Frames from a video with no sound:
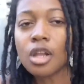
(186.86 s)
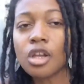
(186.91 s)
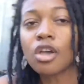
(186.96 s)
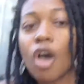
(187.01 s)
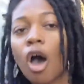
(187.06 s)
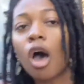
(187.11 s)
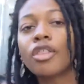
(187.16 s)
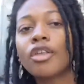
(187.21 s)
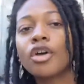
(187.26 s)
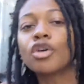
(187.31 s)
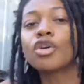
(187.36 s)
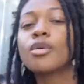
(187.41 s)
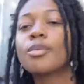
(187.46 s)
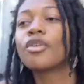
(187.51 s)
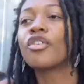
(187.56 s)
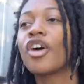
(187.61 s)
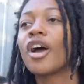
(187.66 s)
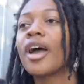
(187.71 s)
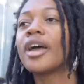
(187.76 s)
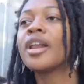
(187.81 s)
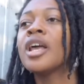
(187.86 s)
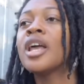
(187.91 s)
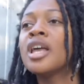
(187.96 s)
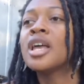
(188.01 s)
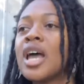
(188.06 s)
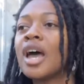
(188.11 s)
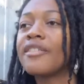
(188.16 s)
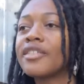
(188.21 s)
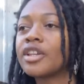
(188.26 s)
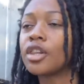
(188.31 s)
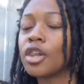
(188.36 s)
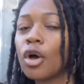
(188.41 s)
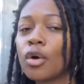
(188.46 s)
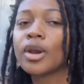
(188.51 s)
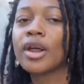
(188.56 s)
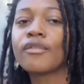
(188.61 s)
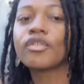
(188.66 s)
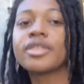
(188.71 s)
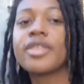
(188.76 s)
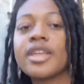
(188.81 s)
call the Uber ride, have to load
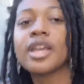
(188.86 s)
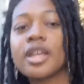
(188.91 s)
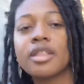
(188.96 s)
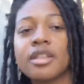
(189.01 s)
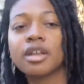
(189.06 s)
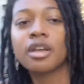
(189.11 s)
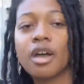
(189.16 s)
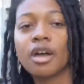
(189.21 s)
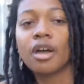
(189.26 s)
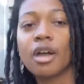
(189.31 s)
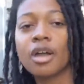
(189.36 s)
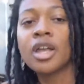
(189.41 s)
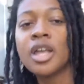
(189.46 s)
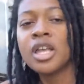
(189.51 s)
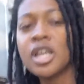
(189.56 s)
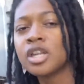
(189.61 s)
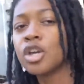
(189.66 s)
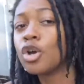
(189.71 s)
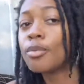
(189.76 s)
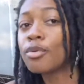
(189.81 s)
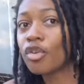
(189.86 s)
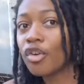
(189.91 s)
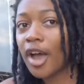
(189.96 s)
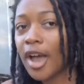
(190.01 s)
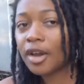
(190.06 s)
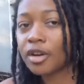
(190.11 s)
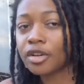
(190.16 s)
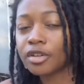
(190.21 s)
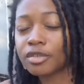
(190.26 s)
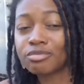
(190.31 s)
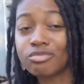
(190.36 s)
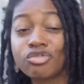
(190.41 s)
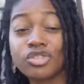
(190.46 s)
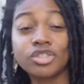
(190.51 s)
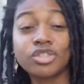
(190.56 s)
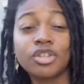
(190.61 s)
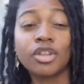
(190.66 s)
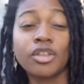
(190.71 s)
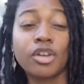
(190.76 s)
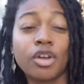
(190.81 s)
everything in the car. The
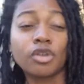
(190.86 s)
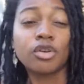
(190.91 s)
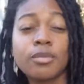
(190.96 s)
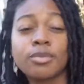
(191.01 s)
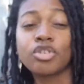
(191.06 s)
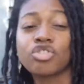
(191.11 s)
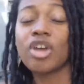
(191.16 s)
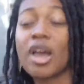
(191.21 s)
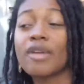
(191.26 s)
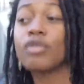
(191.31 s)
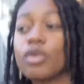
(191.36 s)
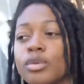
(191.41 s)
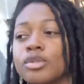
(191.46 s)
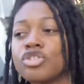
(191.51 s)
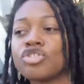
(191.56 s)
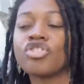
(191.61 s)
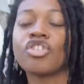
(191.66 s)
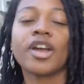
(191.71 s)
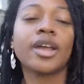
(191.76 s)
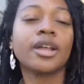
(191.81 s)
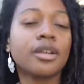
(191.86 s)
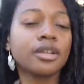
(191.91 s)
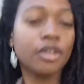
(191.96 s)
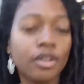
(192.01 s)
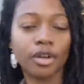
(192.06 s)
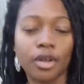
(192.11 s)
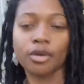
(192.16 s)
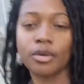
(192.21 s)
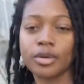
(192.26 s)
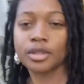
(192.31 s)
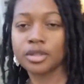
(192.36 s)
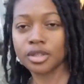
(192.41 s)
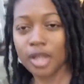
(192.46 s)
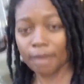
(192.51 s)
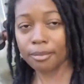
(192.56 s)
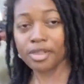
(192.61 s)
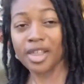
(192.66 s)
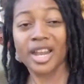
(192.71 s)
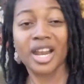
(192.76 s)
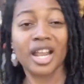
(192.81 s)
Uber driver was great.
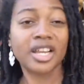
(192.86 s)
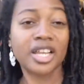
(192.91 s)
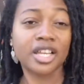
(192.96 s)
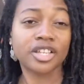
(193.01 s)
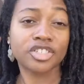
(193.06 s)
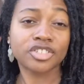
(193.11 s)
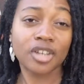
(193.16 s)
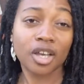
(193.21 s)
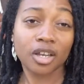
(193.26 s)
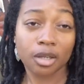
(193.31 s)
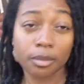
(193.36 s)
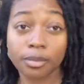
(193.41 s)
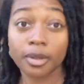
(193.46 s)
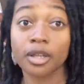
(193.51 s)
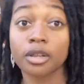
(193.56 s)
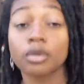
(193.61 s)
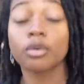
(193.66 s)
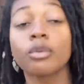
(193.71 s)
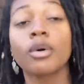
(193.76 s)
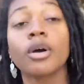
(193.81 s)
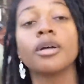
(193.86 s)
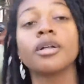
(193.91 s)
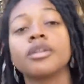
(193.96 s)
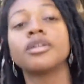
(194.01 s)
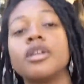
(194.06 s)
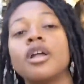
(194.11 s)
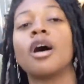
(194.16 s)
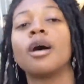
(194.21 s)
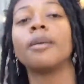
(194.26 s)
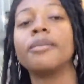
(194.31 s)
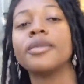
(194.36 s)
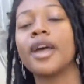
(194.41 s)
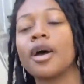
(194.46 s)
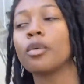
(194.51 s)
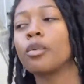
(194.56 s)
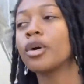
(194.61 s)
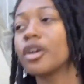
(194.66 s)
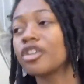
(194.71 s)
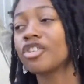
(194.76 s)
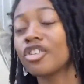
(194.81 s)
I'm glad I didn't get shot up like
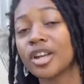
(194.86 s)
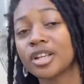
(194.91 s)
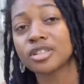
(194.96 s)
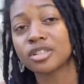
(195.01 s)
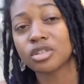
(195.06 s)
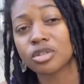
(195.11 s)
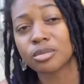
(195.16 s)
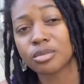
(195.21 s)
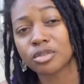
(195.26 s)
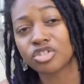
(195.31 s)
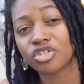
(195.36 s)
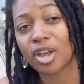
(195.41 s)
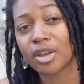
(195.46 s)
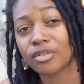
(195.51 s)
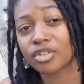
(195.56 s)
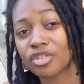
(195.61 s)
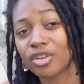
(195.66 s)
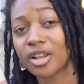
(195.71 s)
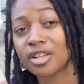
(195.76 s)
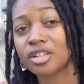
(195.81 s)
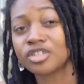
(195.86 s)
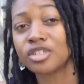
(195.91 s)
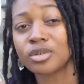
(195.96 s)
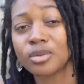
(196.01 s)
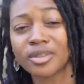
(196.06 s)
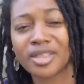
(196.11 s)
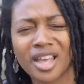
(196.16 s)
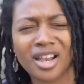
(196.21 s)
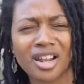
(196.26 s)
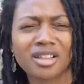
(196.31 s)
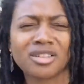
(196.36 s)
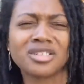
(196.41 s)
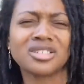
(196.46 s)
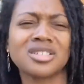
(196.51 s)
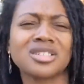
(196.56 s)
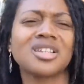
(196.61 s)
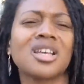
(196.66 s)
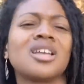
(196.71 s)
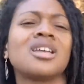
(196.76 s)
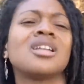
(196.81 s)
that one crazy Uber driver tried to do in that other
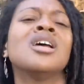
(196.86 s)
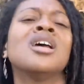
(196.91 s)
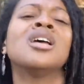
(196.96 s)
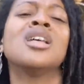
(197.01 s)
state.